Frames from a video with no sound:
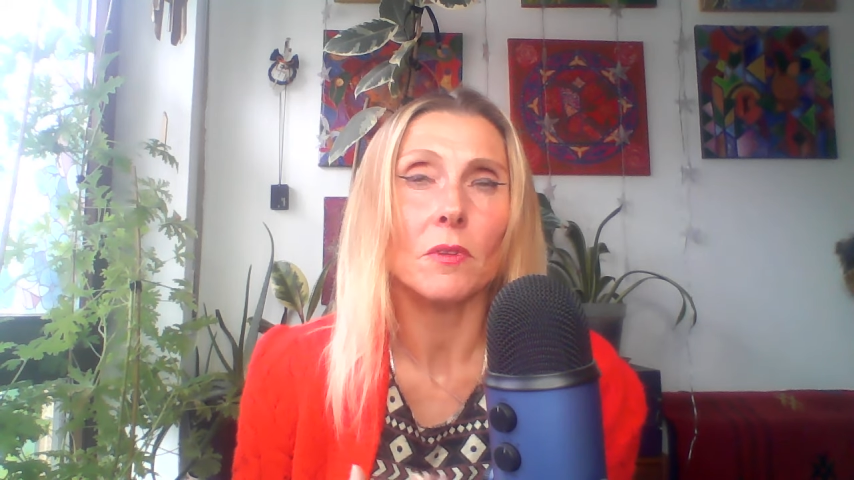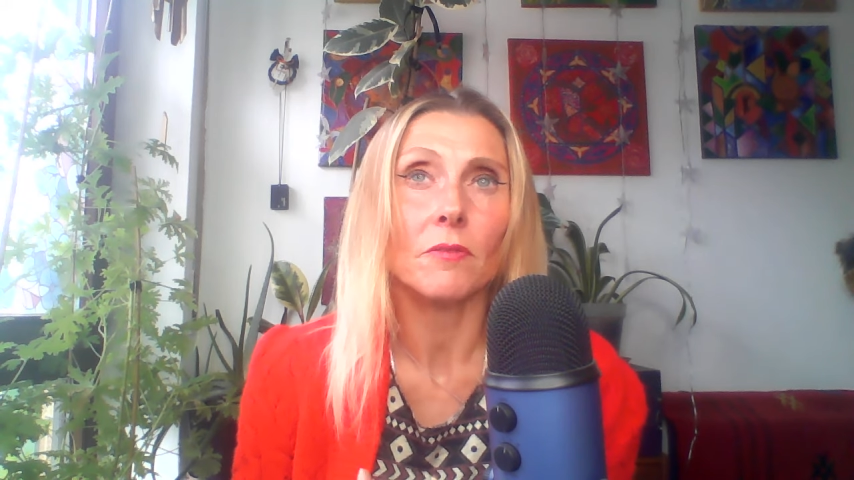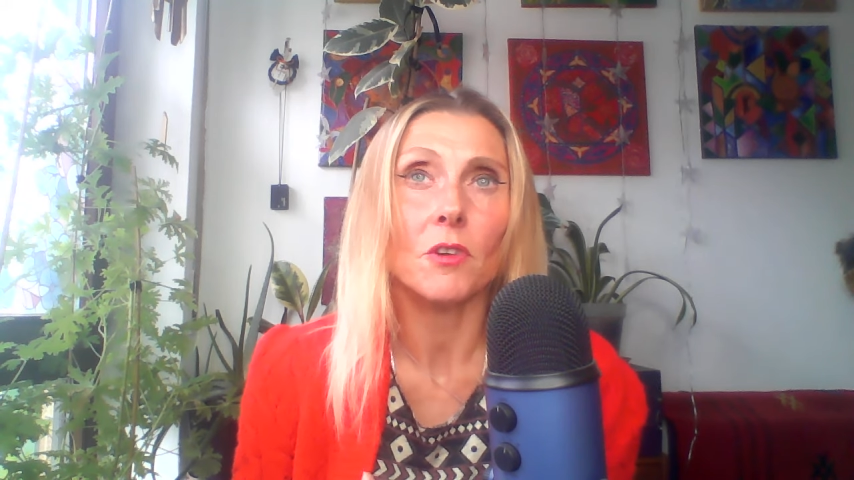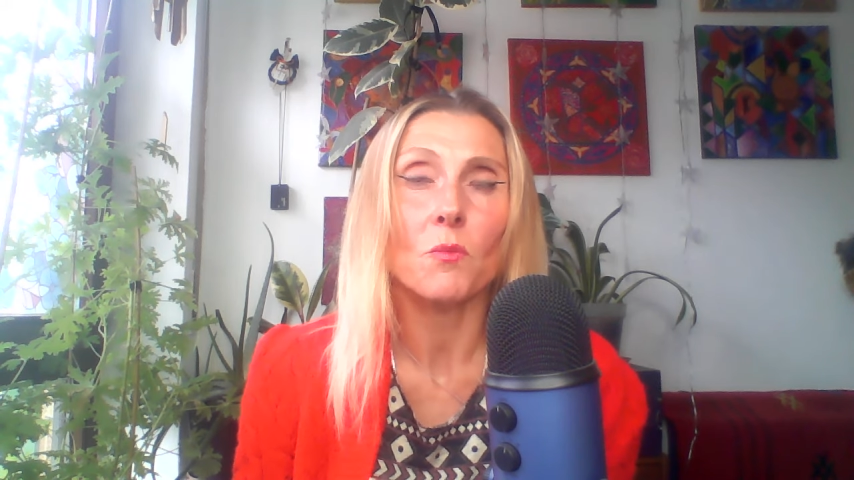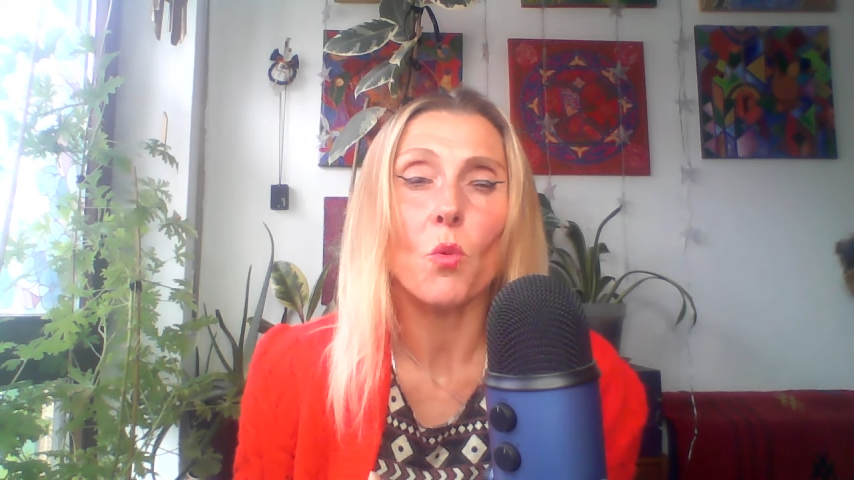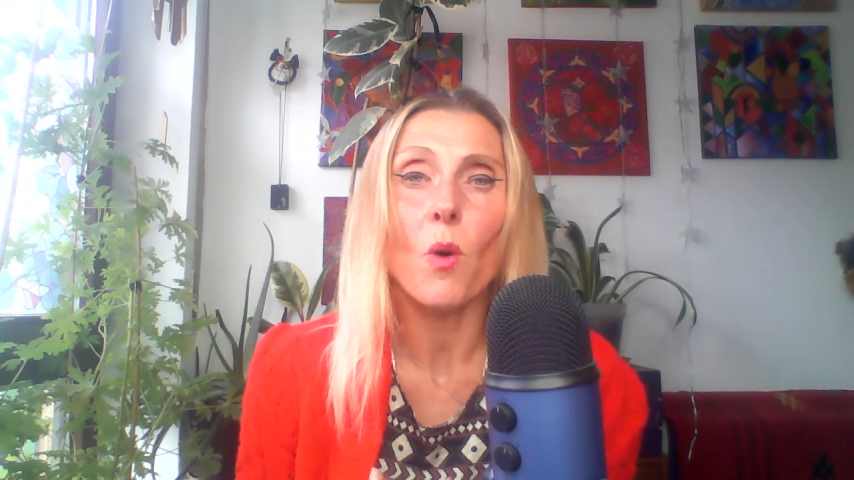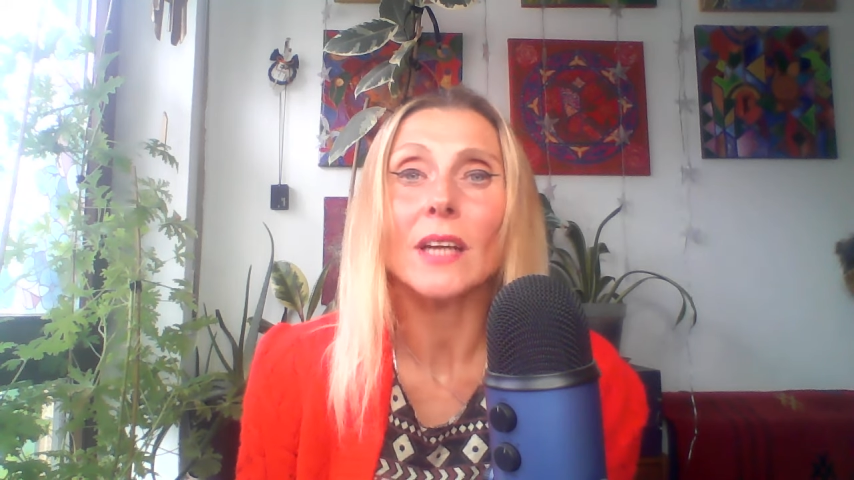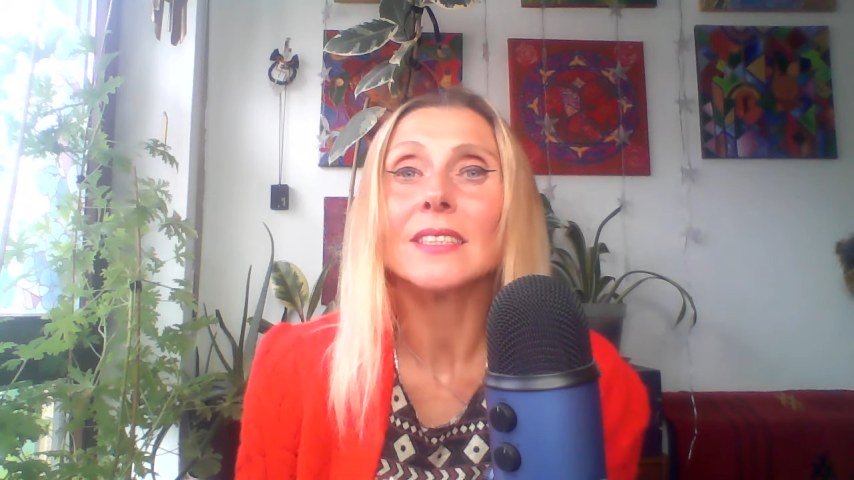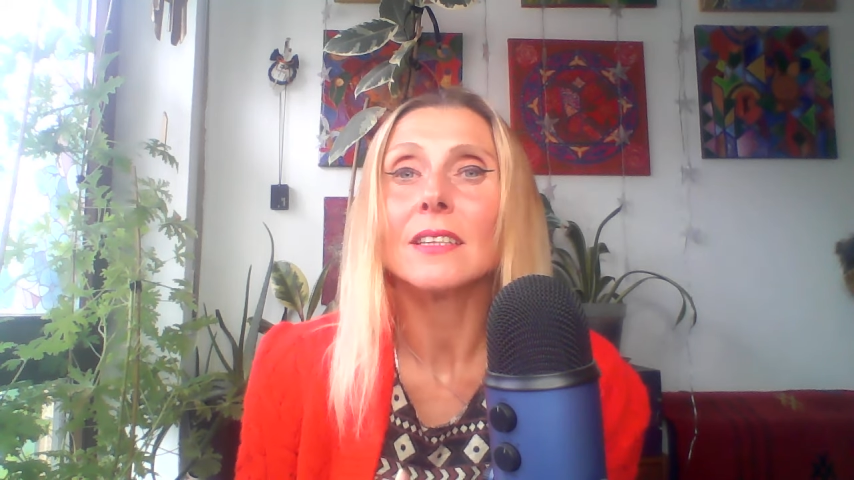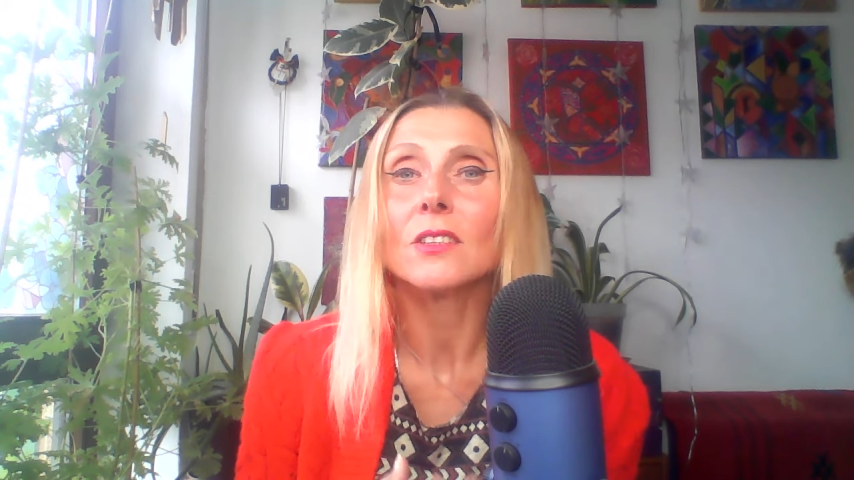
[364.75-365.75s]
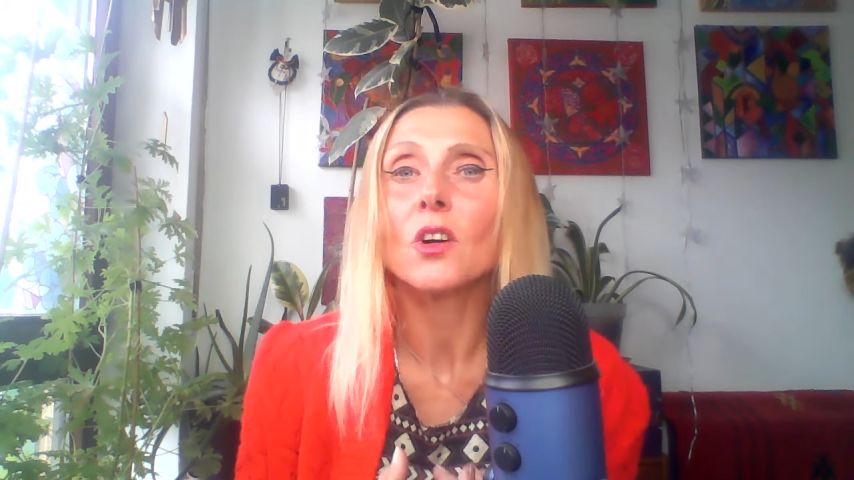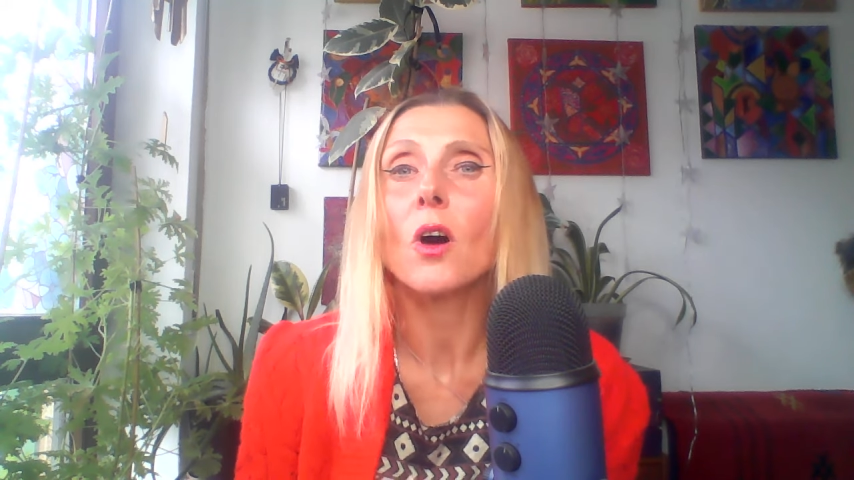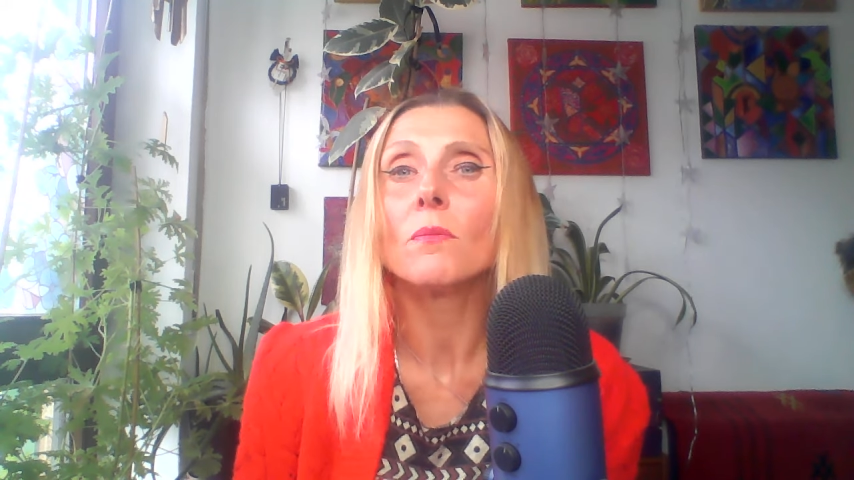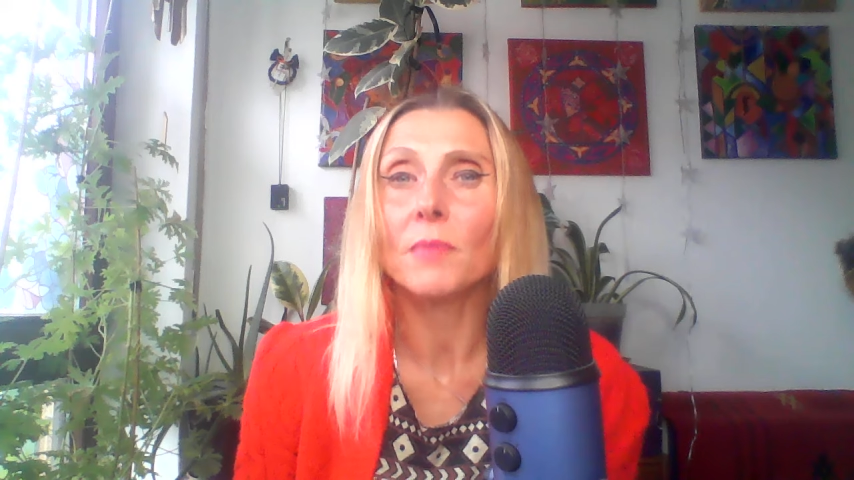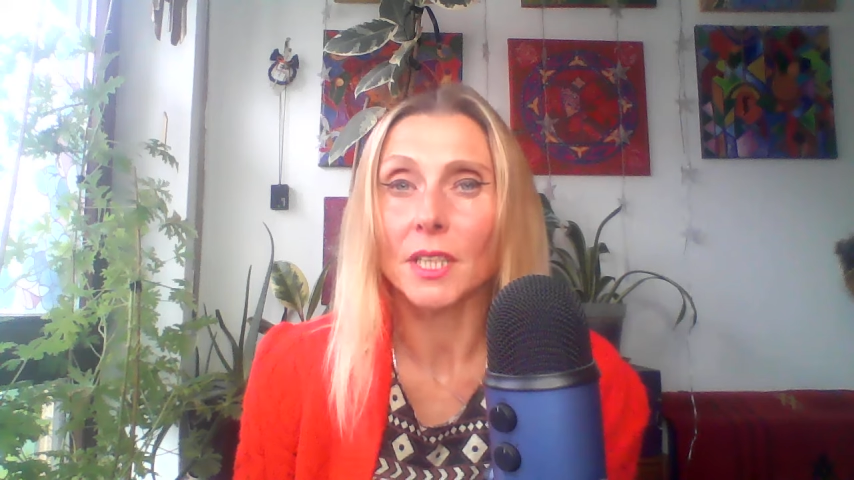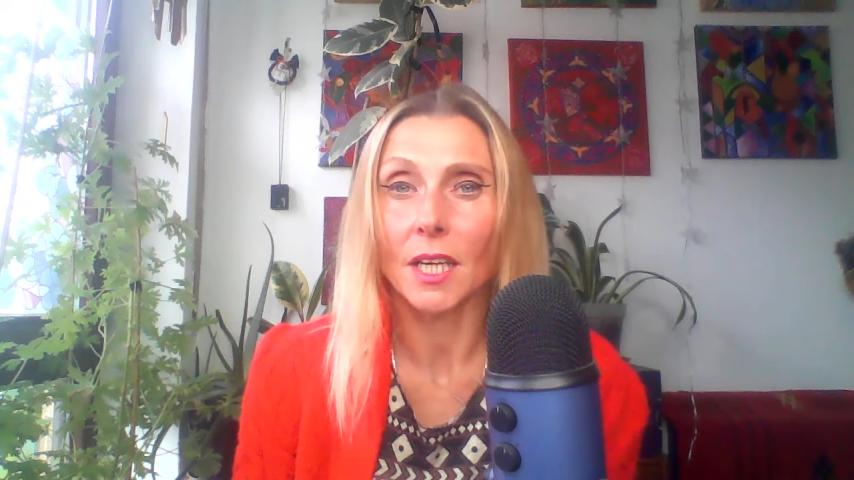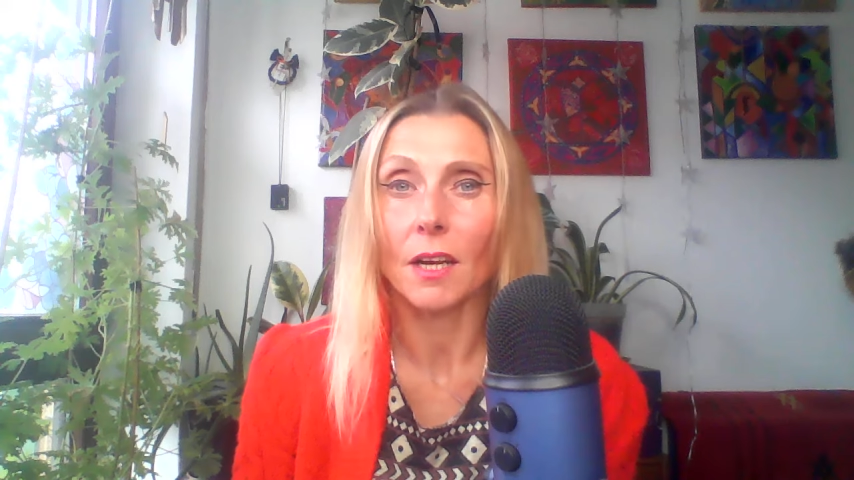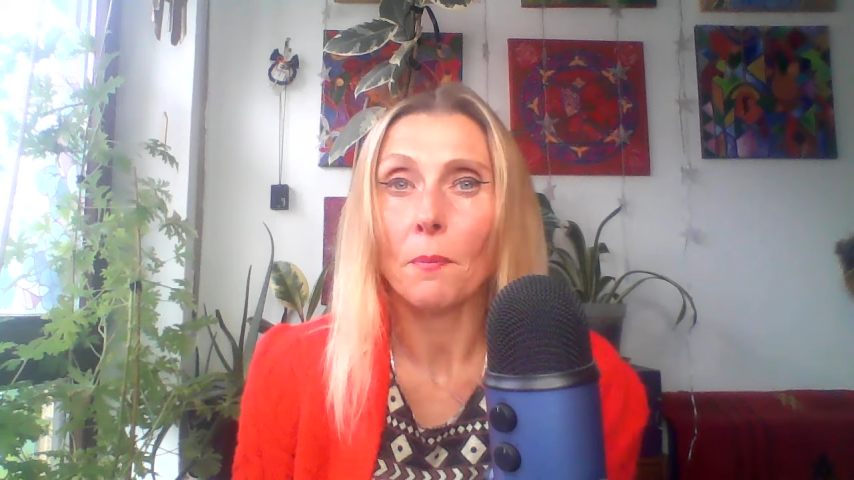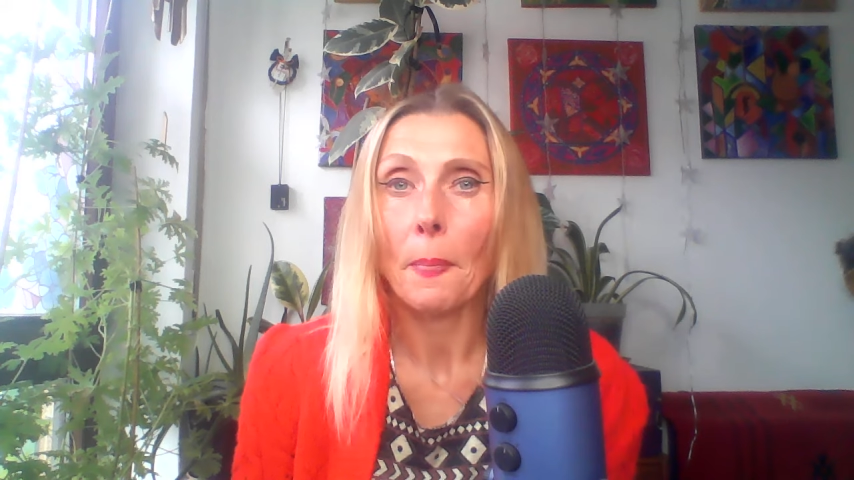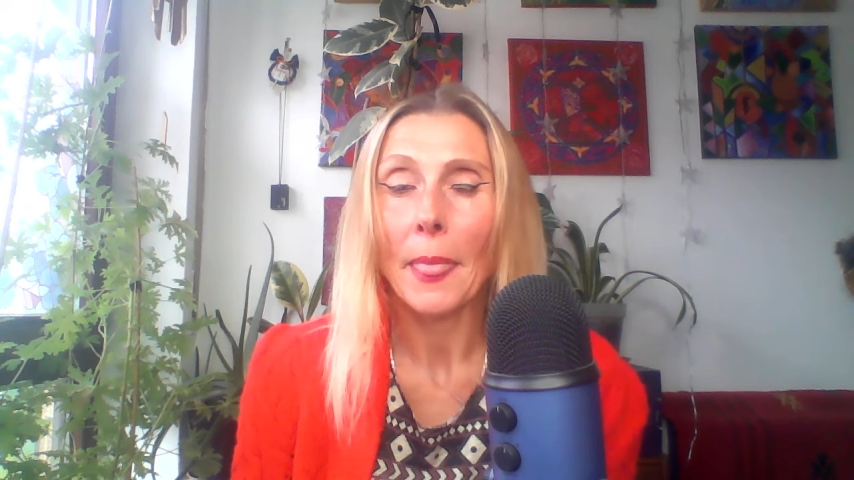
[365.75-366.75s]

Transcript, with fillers: from one company,